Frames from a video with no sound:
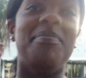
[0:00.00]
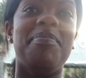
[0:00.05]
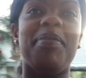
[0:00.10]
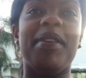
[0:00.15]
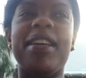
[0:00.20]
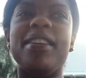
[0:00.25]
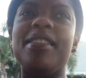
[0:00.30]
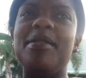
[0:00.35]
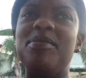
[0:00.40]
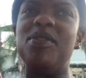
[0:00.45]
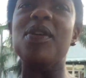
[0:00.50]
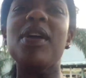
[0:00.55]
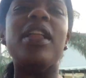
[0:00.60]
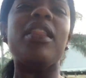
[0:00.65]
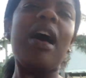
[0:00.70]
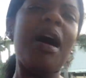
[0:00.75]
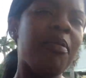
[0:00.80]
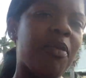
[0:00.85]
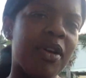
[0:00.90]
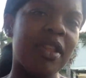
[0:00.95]
because I'm doing
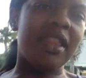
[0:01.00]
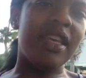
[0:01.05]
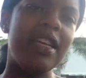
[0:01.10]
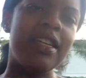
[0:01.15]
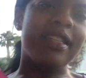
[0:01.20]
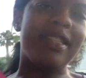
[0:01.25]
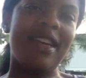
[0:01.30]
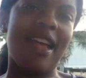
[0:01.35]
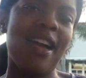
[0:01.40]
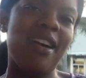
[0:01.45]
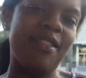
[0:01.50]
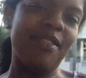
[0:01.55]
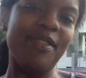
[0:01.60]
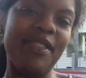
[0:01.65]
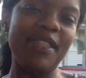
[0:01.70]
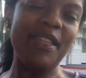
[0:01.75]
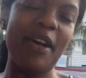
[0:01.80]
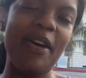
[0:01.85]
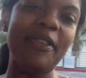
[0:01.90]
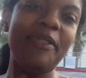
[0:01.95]
a lot more things now.
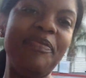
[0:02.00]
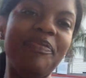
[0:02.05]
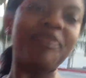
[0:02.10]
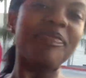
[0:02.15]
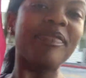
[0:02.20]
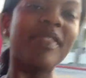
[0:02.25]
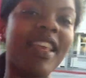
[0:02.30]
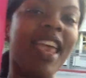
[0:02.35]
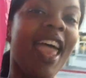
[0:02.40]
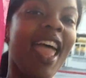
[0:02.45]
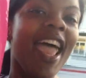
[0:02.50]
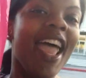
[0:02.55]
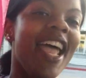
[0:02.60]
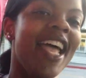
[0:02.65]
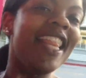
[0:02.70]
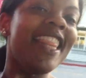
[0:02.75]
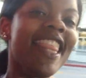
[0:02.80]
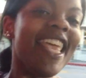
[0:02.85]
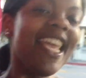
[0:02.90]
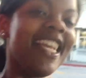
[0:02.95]
So.
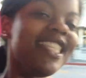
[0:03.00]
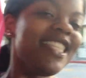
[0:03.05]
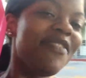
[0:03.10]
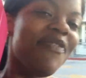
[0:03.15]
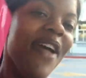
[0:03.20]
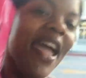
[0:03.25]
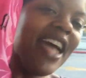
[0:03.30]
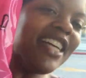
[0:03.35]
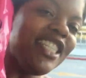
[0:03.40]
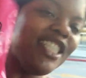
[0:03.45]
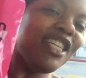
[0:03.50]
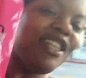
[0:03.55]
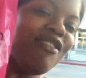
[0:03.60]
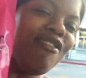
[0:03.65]
Thanks, Fashion